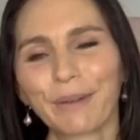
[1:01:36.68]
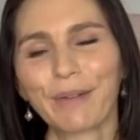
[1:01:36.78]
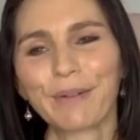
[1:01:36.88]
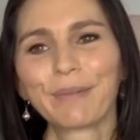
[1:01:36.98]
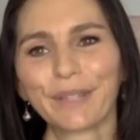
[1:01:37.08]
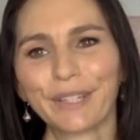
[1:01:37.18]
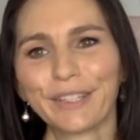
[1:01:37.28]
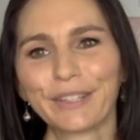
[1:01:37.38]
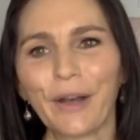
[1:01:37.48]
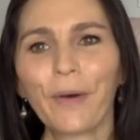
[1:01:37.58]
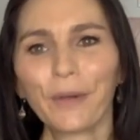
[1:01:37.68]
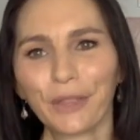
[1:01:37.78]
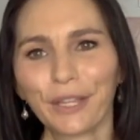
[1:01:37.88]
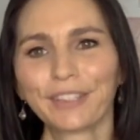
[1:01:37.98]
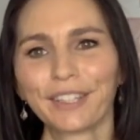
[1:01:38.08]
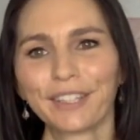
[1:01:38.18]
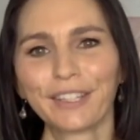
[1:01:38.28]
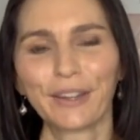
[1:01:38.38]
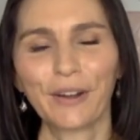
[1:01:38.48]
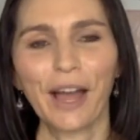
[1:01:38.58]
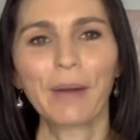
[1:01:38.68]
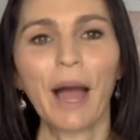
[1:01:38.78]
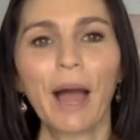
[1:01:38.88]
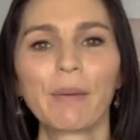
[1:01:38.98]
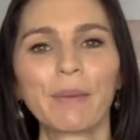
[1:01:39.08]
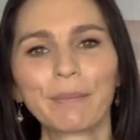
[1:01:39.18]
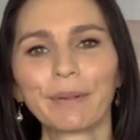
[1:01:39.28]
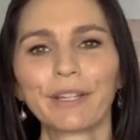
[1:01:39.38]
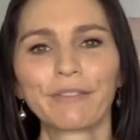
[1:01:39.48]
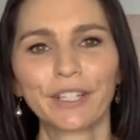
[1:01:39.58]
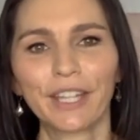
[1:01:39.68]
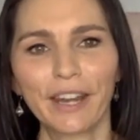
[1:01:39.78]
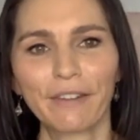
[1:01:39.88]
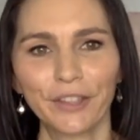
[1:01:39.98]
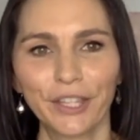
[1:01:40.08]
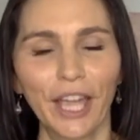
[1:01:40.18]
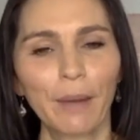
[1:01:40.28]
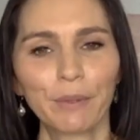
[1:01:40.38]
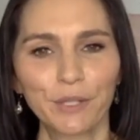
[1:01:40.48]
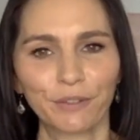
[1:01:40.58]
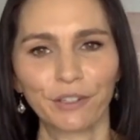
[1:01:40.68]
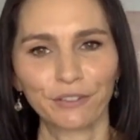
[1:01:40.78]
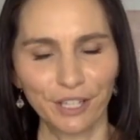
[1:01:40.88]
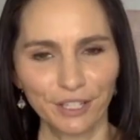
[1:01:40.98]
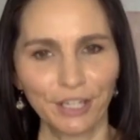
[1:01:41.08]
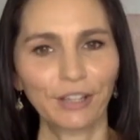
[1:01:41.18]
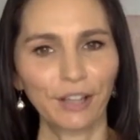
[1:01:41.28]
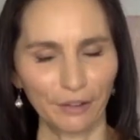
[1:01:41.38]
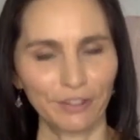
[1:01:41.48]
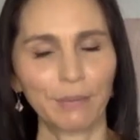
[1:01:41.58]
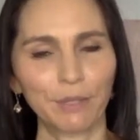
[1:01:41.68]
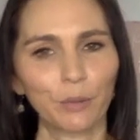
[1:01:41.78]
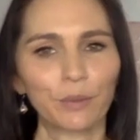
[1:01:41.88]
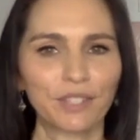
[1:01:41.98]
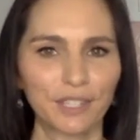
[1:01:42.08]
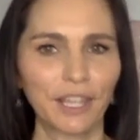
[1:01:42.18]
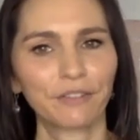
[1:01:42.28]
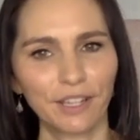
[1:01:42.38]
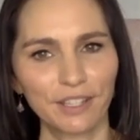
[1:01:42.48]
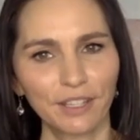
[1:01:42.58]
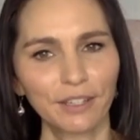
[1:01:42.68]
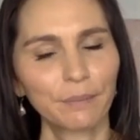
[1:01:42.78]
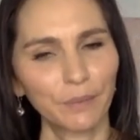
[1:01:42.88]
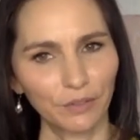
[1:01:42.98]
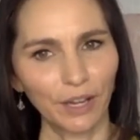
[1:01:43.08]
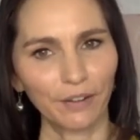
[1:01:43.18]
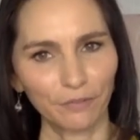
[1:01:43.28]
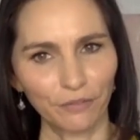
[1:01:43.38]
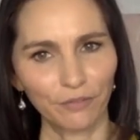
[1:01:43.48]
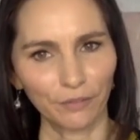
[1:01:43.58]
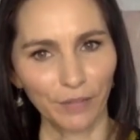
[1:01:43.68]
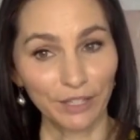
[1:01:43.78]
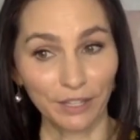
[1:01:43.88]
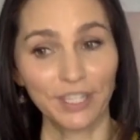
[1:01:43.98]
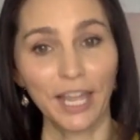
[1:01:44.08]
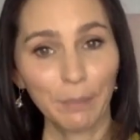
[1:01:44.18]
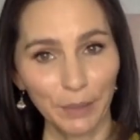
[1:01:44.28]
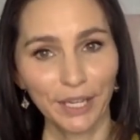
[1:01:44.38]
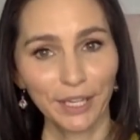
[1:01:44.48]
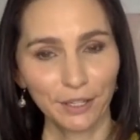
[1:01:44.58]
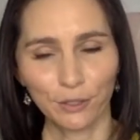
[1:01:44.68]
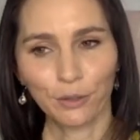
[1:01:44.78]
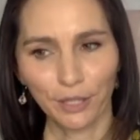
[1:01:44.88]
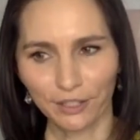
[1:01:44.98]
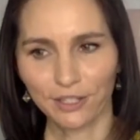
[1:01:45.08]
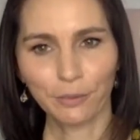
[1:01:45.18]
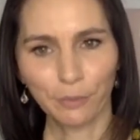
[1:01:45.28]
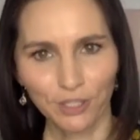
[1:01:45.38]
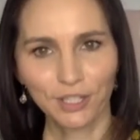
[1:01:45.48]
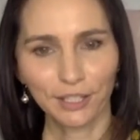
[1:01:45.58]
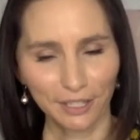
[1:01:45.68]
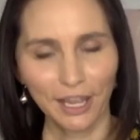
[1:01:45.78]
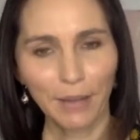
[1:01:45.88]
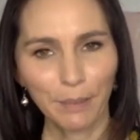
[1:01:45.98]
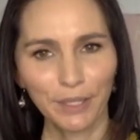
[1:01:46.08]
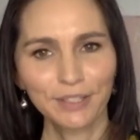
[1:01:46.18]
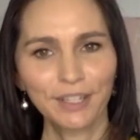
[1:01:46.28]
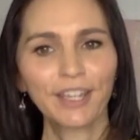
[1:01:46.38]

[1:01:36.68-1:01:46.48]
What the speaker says: probably the whole thing that, you know, I'm a big believer that everything happens for a reason. And a lot of times you don't see that reason right as it's happening because you think it's the worst thing that's happened.